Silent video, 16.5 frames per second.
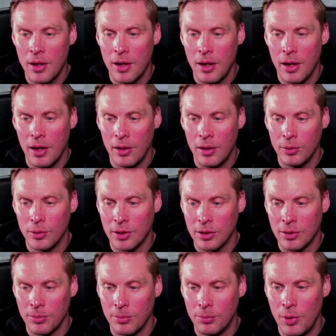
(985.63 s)
Look
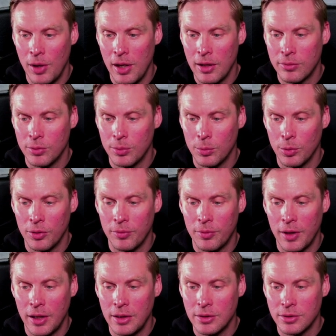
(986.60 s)
at the breakthrough
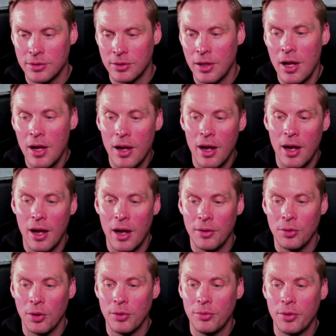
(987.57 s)
modifiers.
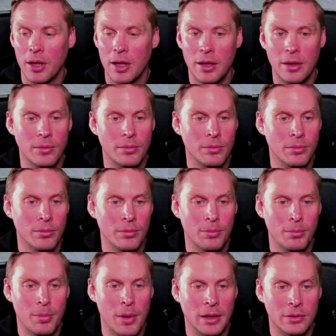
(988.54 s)
Nothing here,
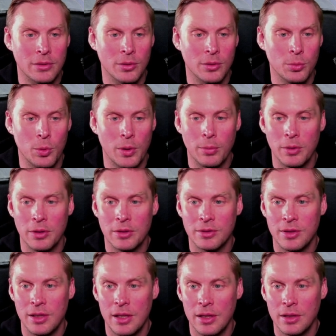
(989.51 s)
but we will
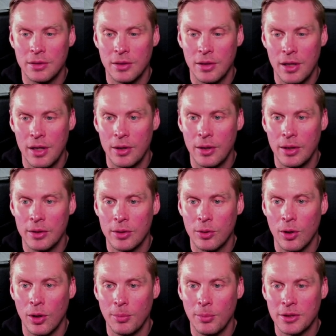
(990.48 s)
see it here in the
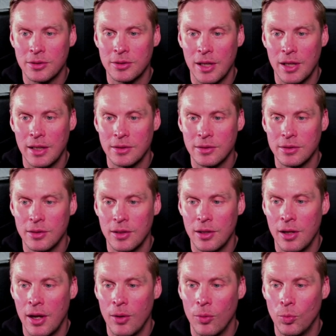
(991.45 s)
combat stats
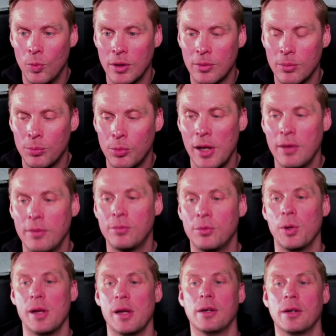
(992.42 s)
with
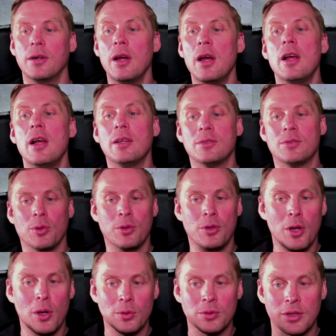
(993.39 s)
breakthrough here. So
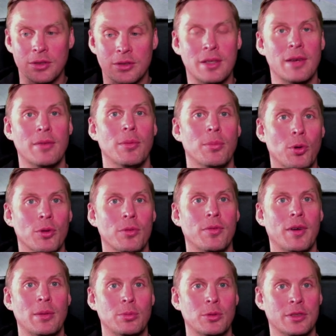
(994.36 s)
those
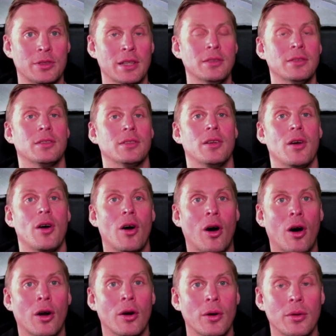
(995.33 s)
7.5%
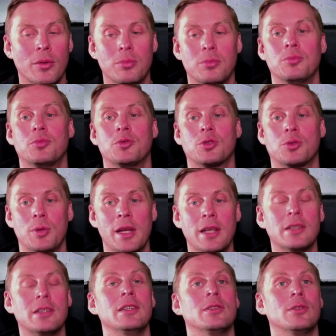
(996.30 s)
are
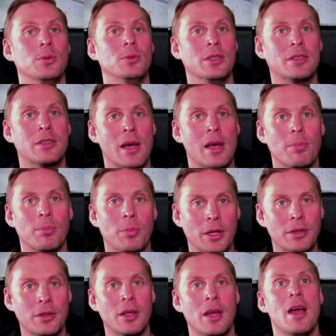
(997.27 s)
straight into the
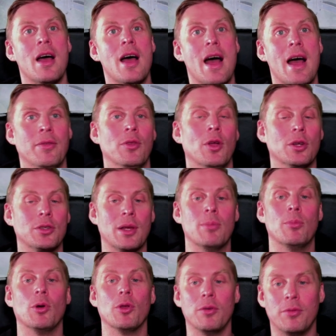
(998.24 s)
template and not a
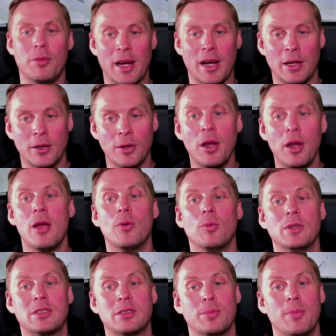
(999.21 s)
modifier,
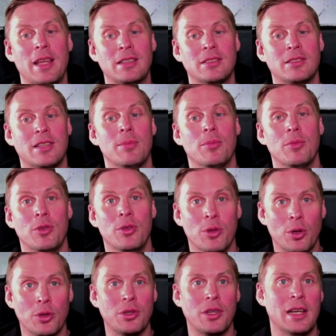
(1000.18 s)
which makes them
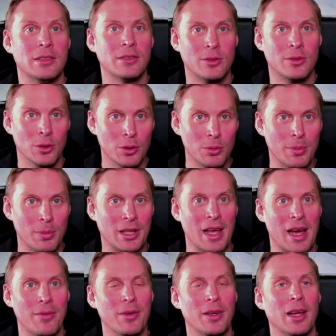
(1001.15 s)
not as good, but
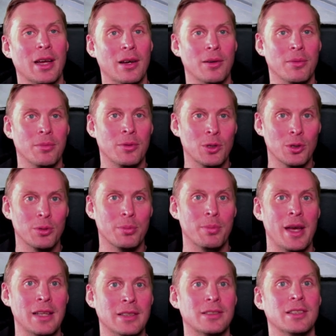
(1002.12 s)
having a good
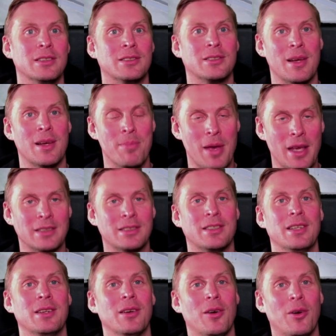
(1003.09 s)
base is
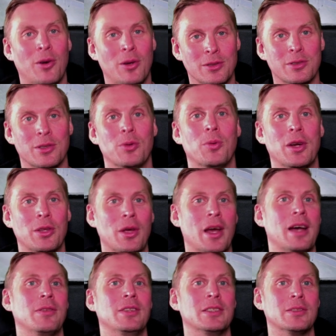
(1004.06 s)
amazing also when you
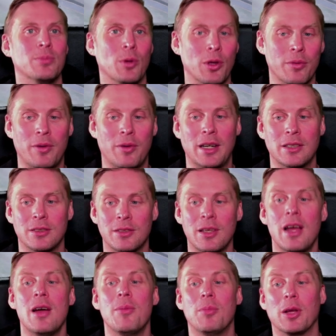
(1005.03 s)
have these modifiers.
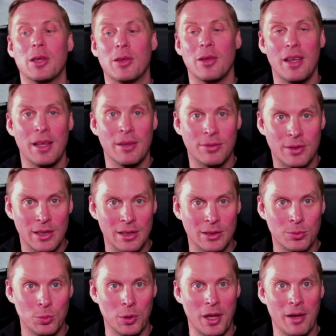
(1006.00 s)
But if
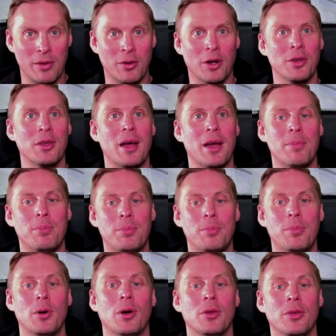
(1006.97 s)
this would have gone
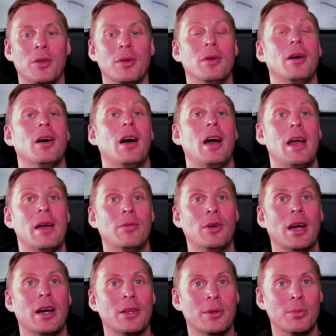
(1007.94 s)
upon every
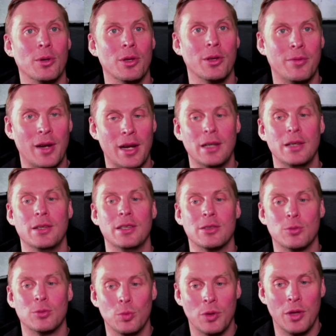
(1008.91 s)
other modifier,
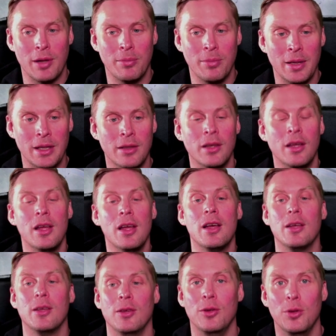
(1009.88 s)
this would have been
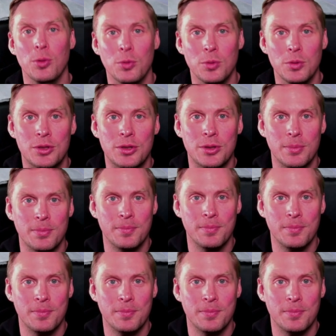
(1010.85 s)
huge.